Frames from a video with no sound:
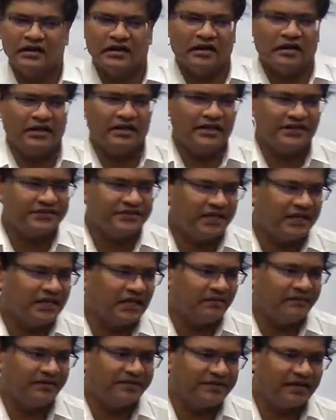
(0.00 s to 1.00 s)
all the state
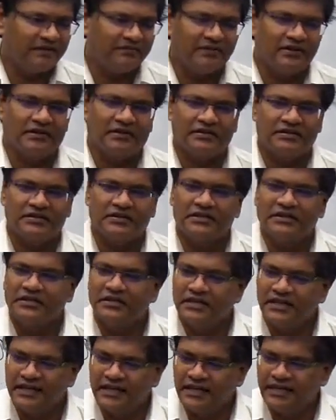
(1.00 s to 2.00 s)
governments have
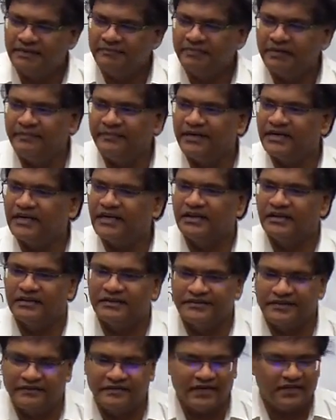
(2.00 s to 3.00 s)
implemented
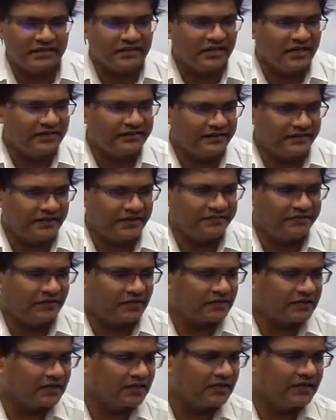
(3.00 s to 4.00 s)
73rd and
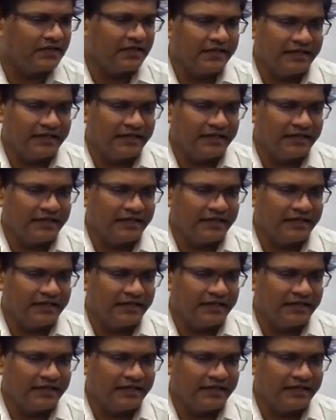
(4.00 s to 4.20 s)
74th